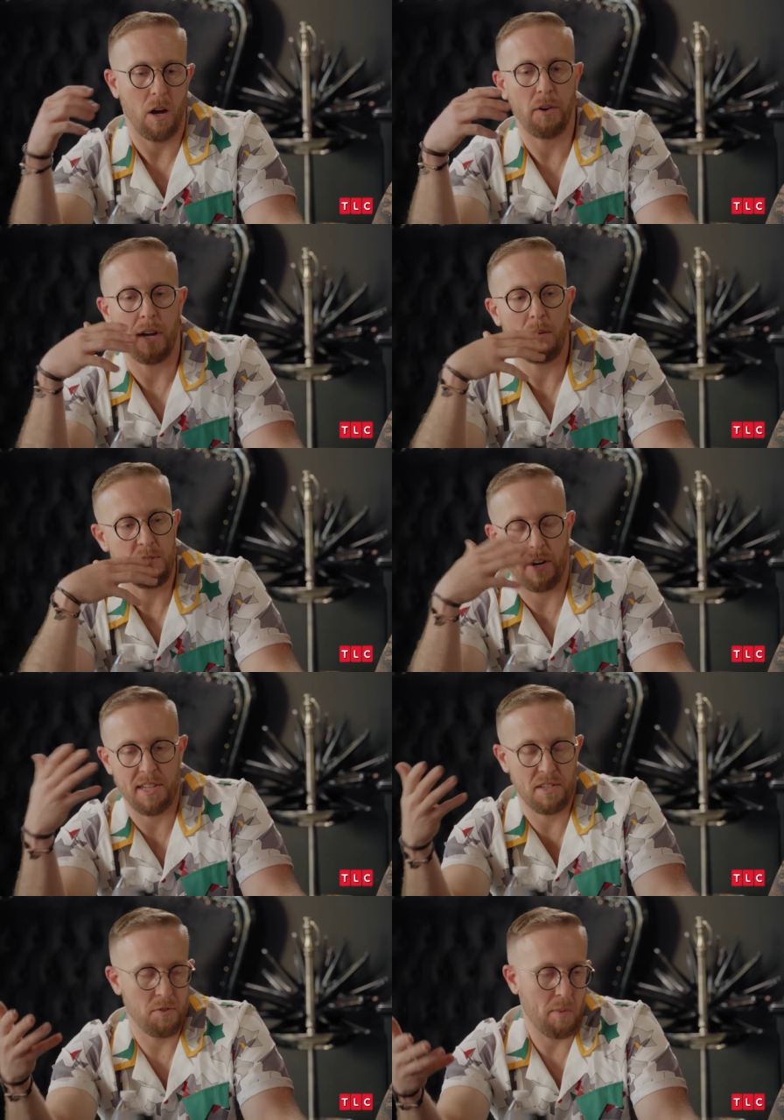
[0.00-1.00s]
It's okay, oh, I'm sorry. Nice is
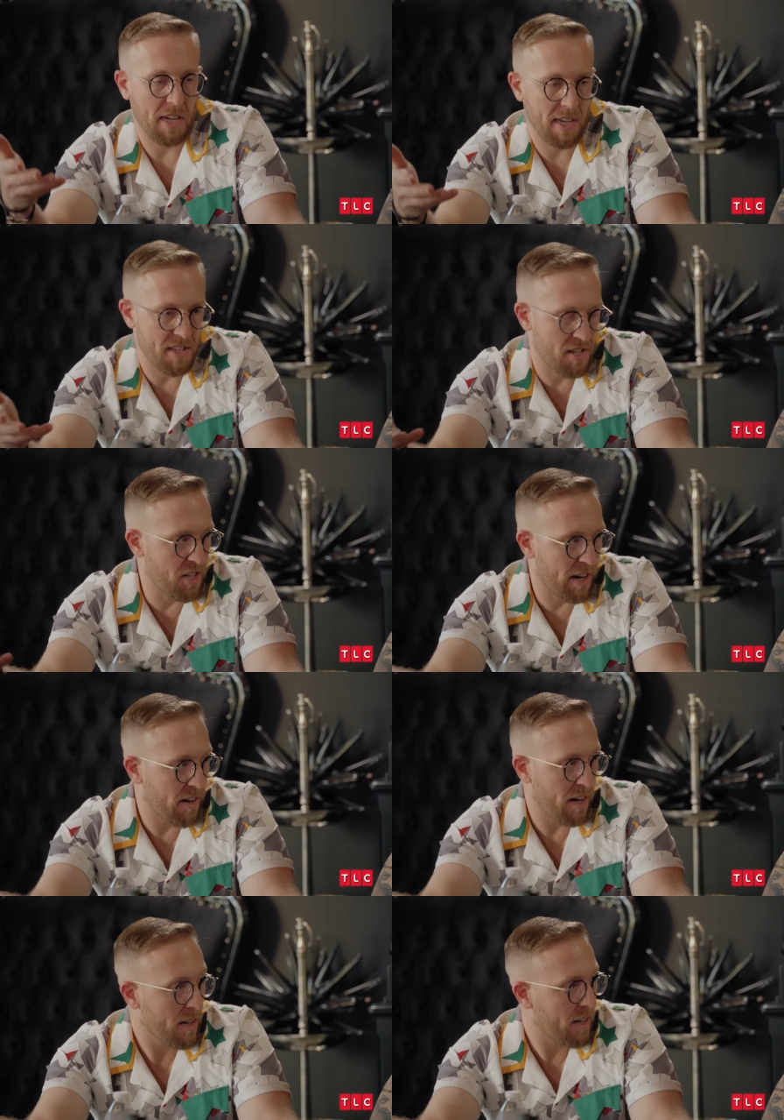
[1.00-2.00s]
this for my gesture.
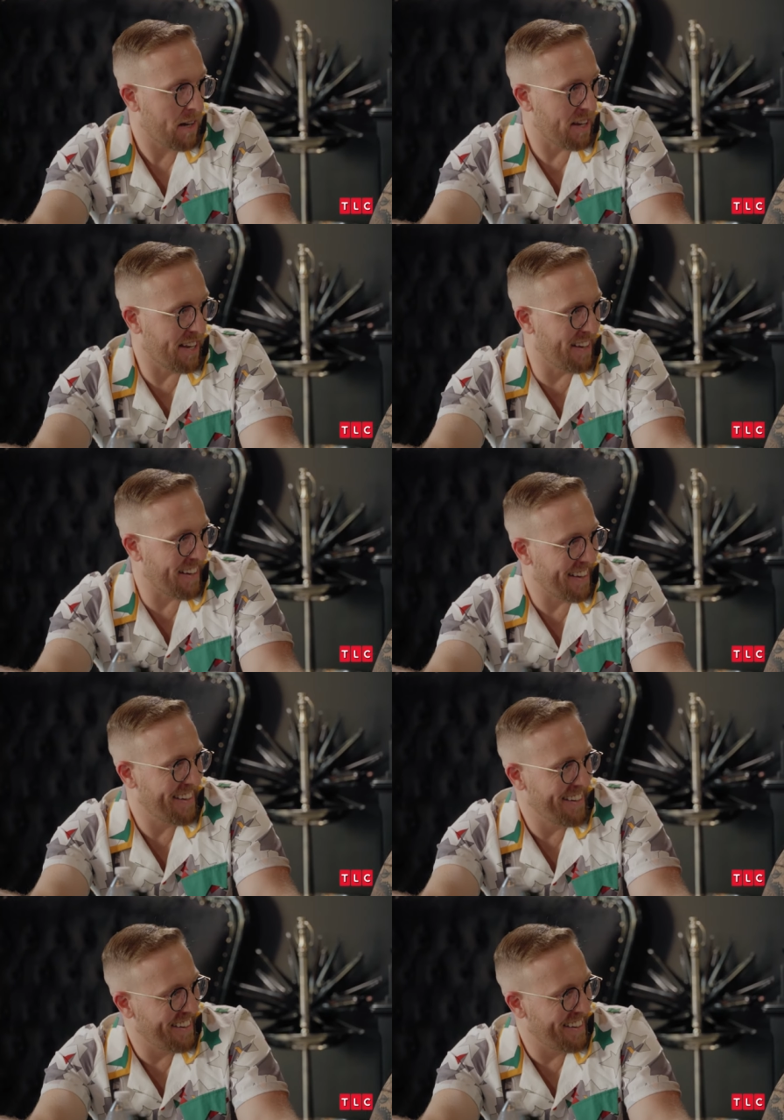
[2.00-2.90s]
quinceanera?